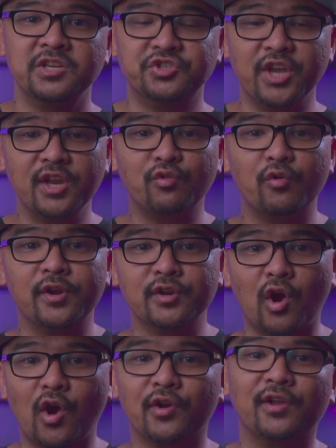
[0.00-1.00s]
Jane wrote an
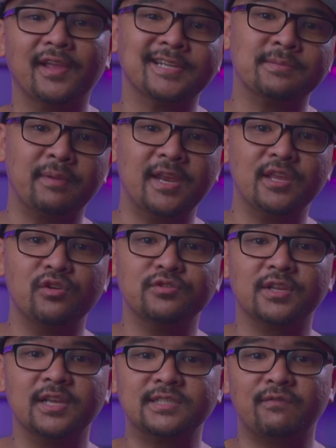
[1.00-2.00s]
article explaining
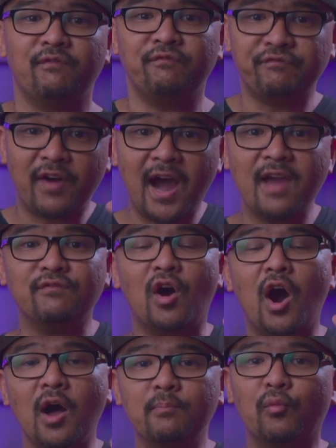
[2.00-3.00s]
Userlist's 5
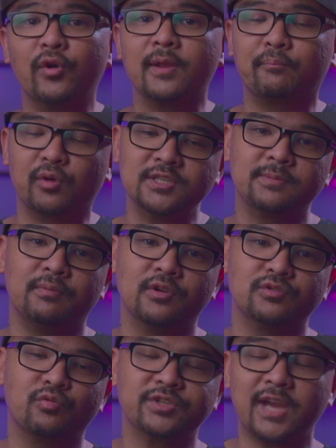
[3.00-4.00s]
onboarding
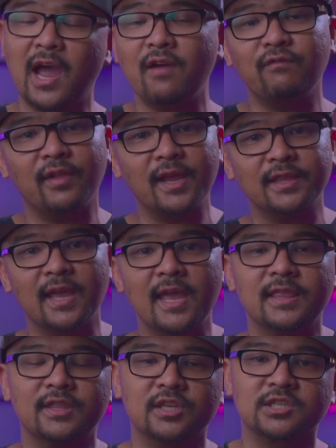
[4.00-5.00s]
principles, which I've linked
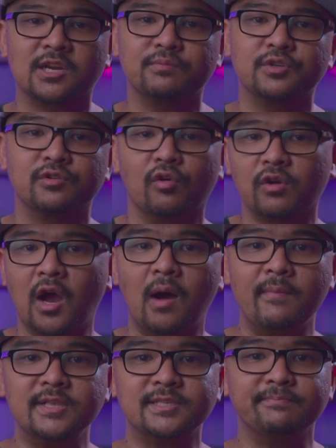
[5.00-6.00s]
in the description or
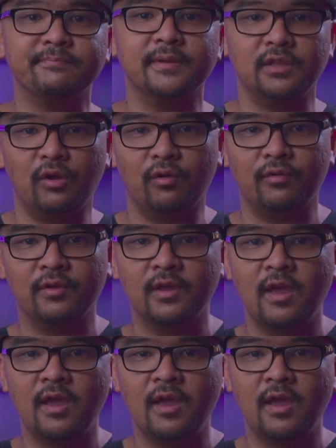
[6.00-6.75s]
comments below.